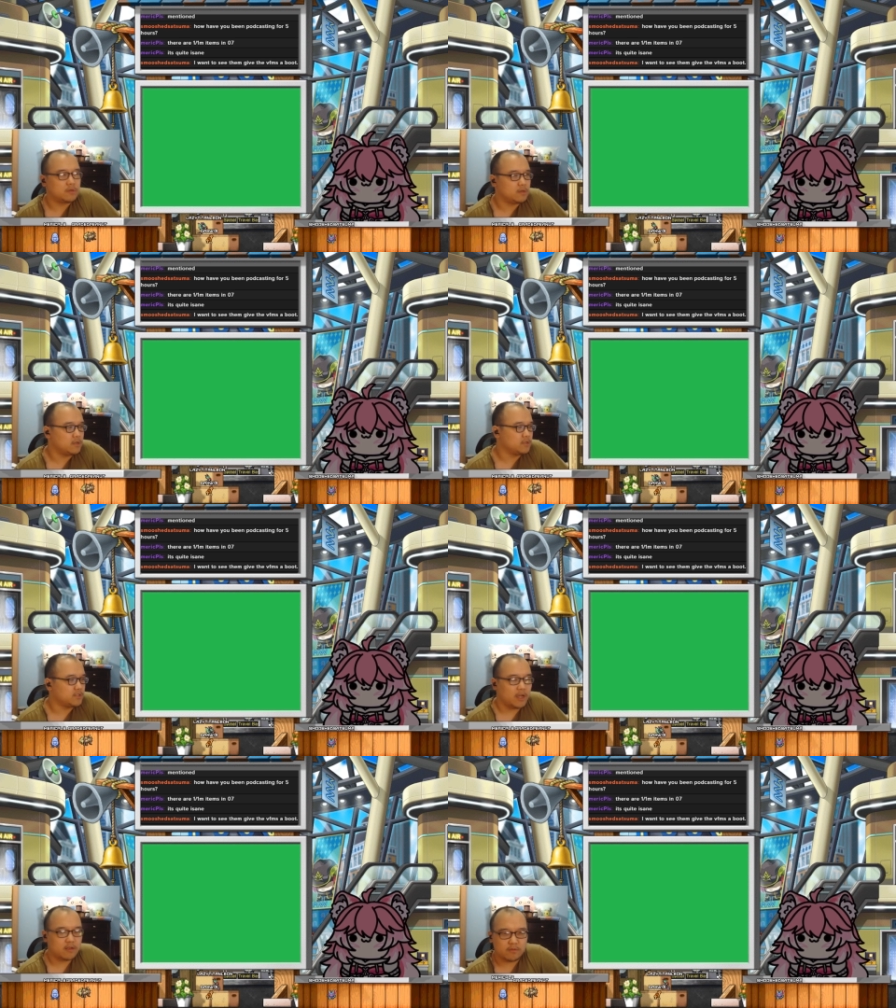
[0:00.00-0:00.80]
it's
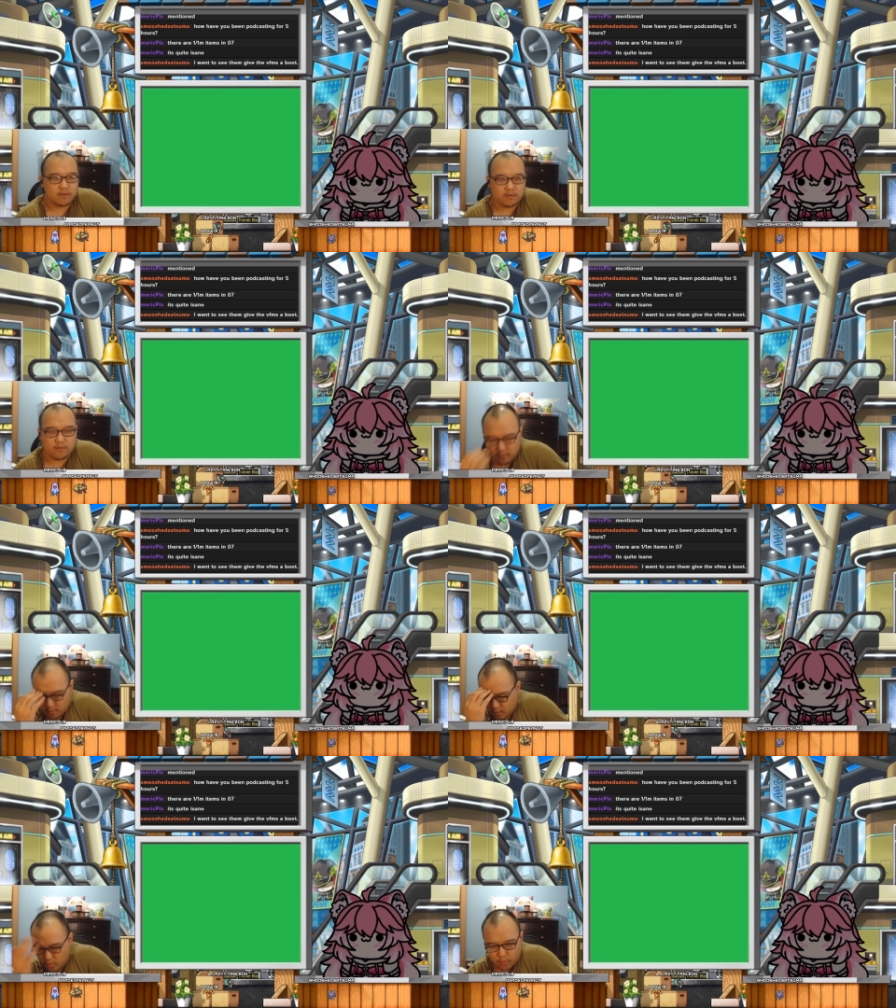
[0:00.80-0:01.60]
like.
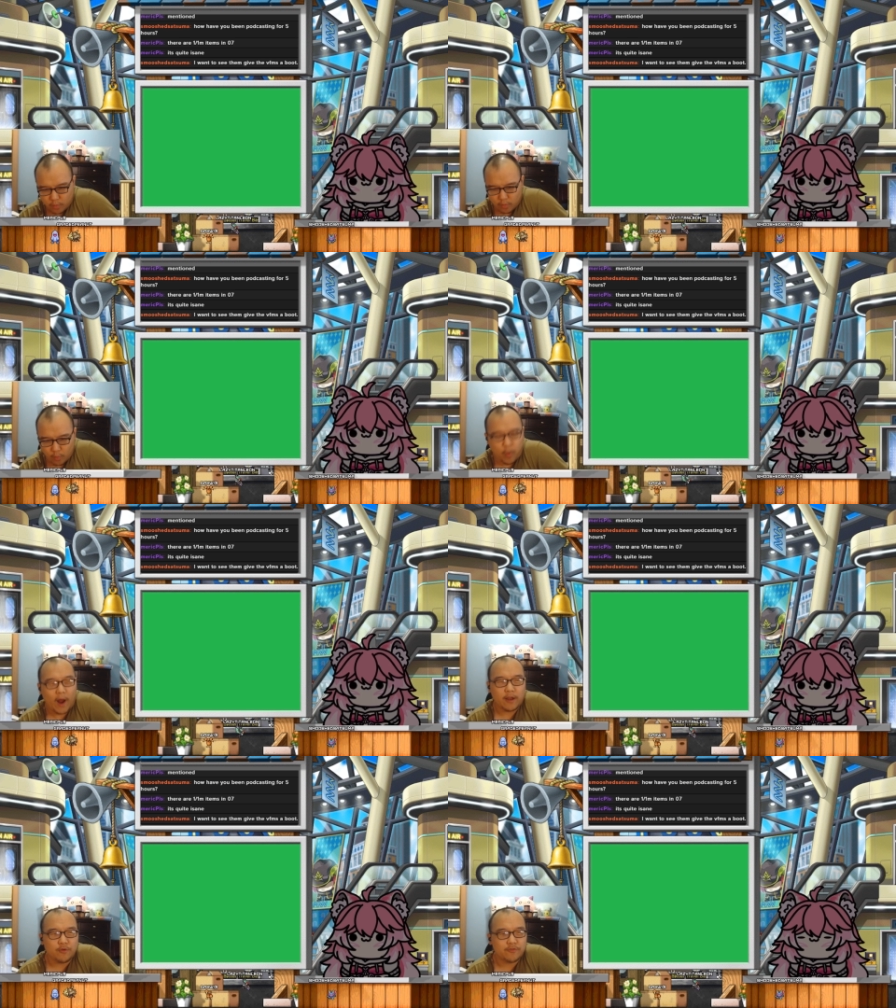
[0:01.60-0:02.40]

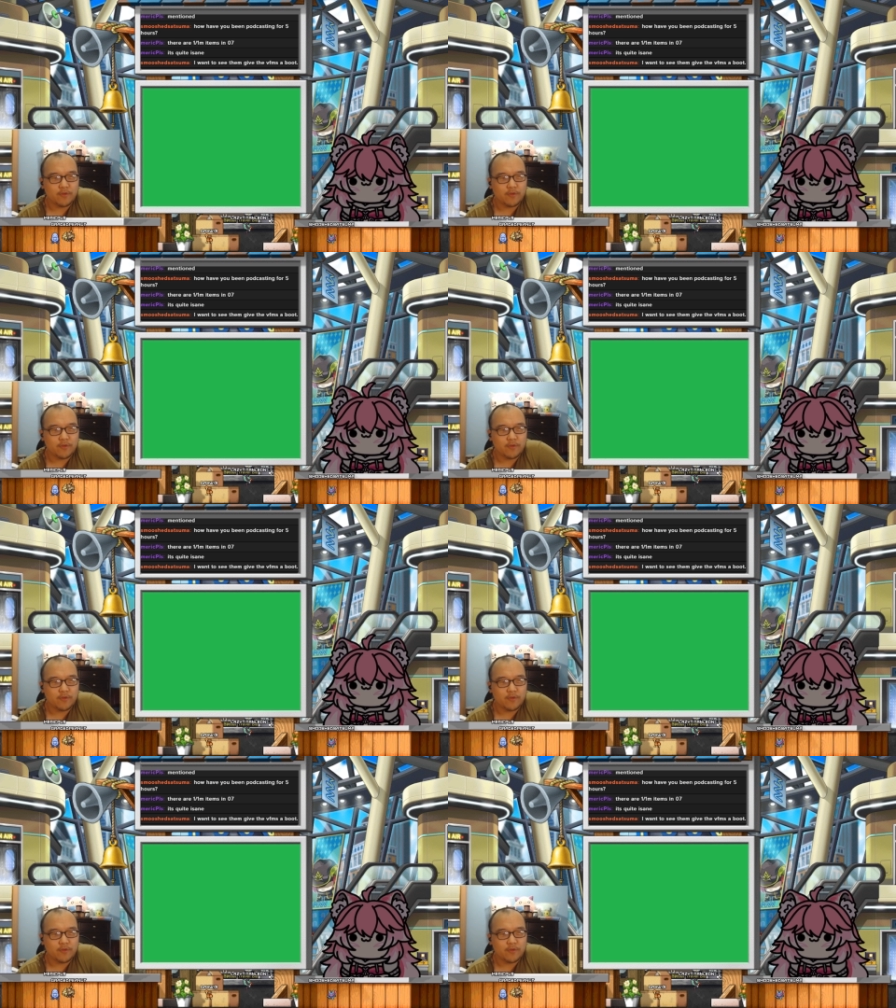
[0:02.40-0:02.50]
Why do you